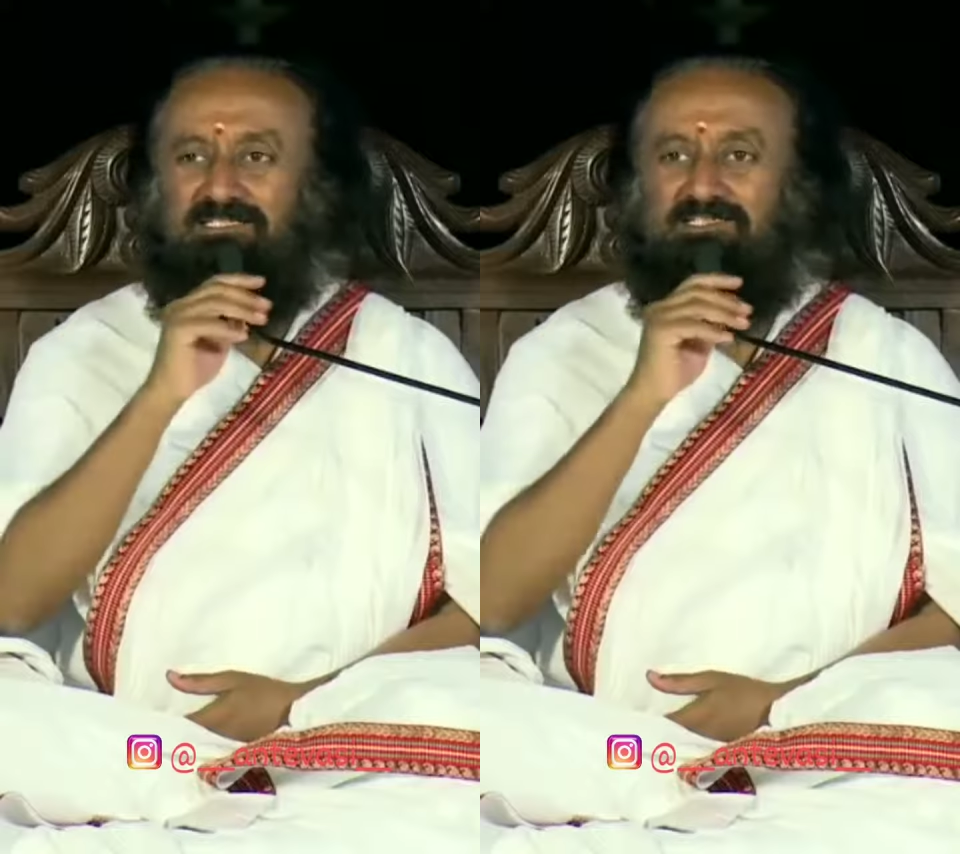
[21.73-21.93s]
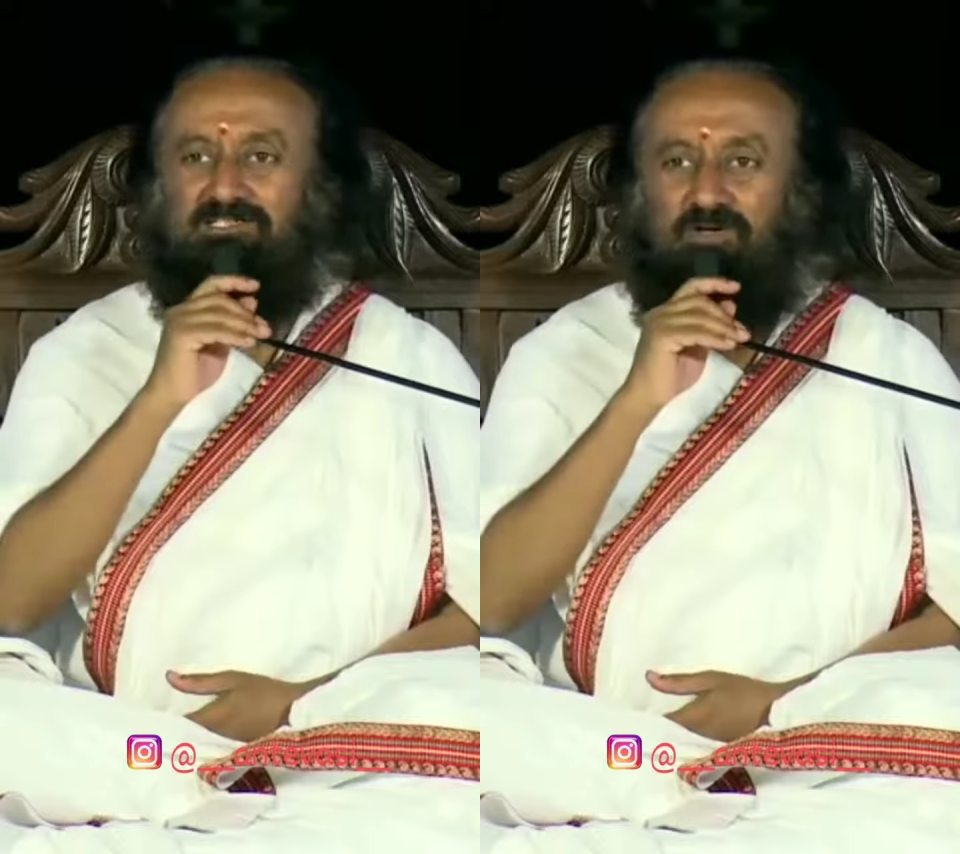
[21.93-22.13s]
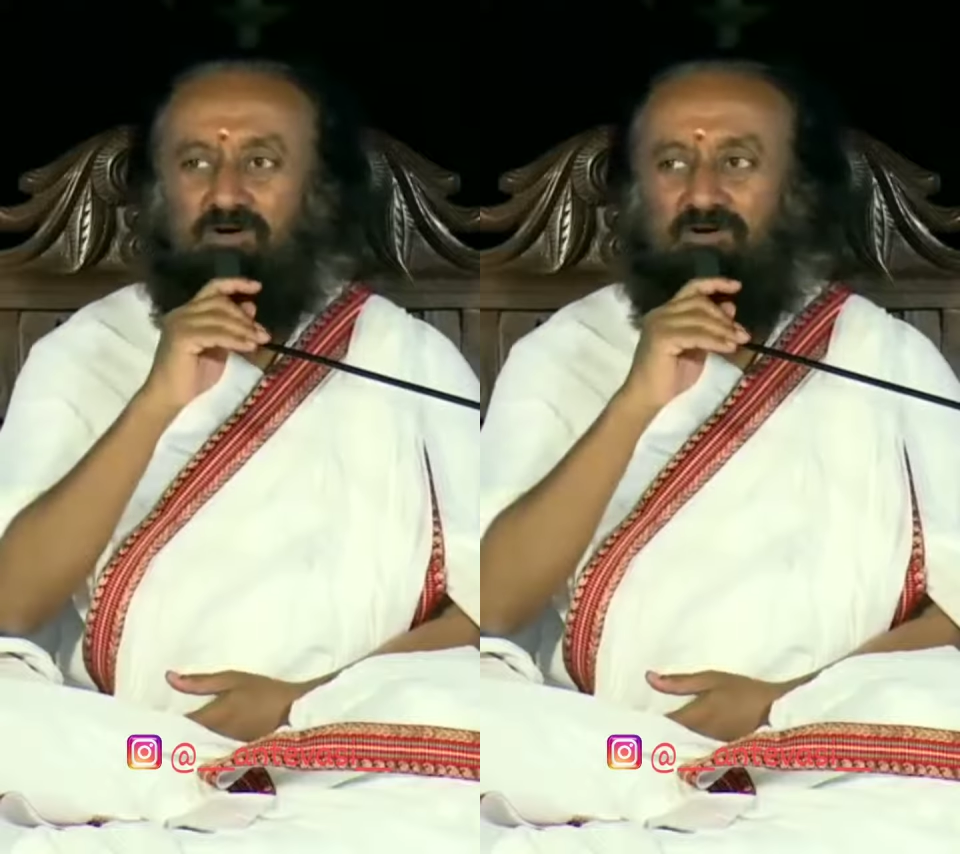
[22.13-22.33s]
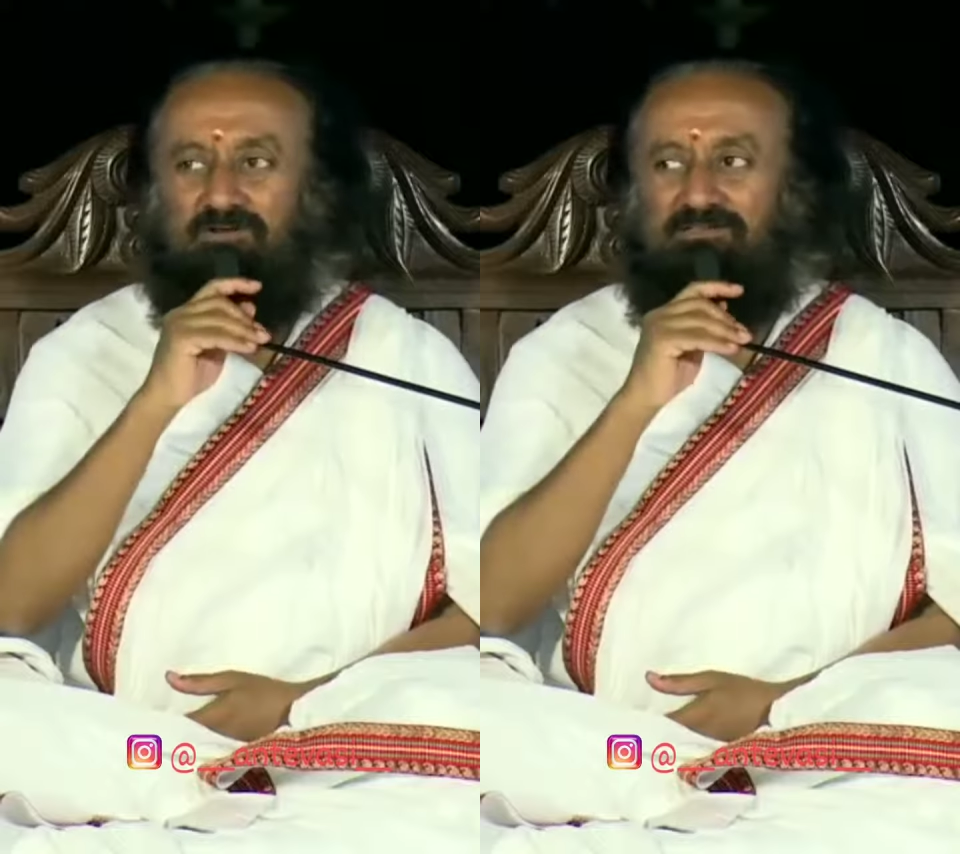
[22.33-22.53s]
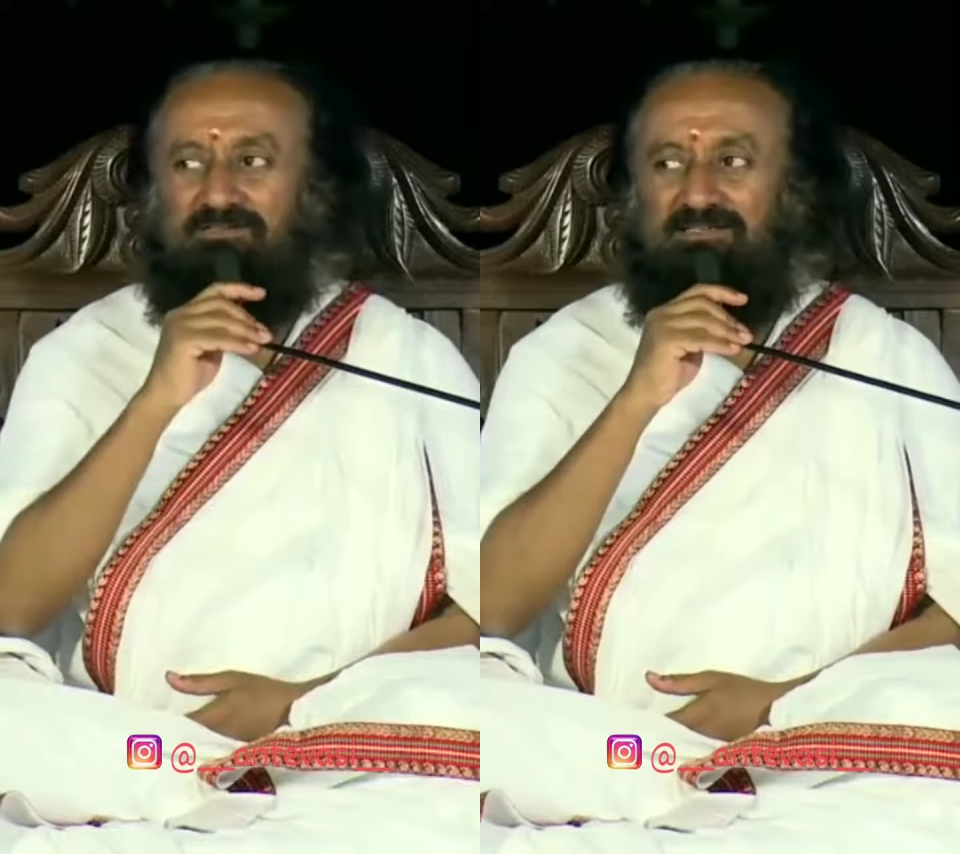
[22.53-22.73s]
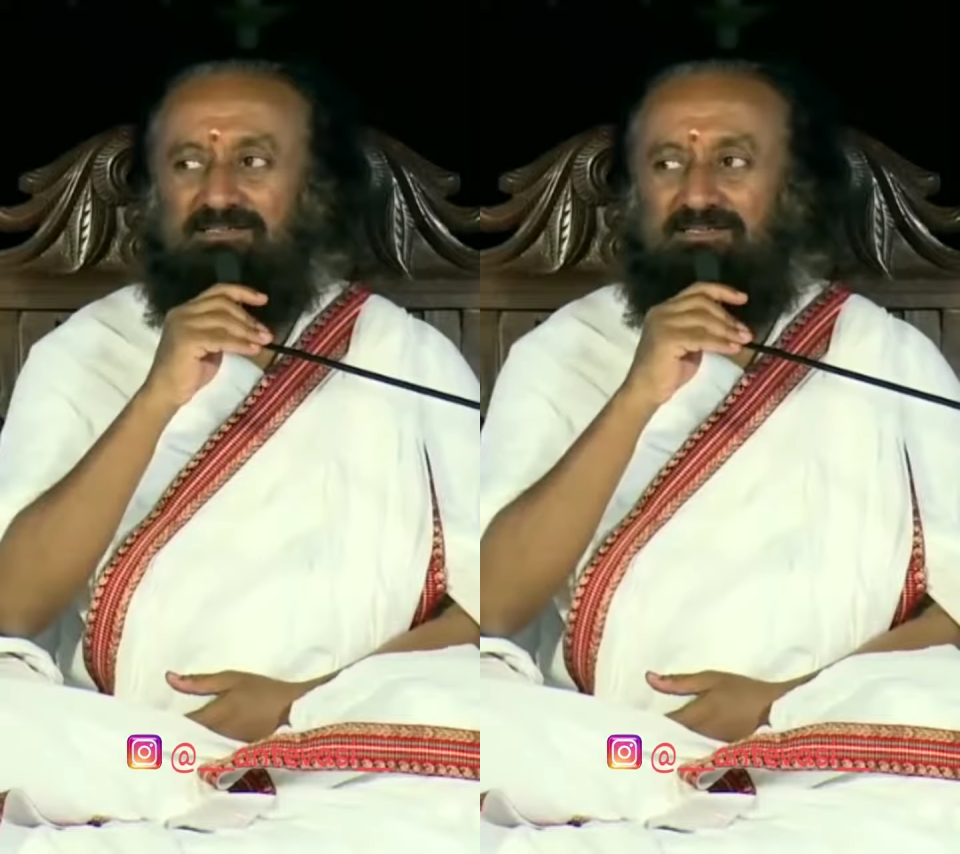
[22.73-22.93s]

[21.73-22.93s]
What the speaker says: the song,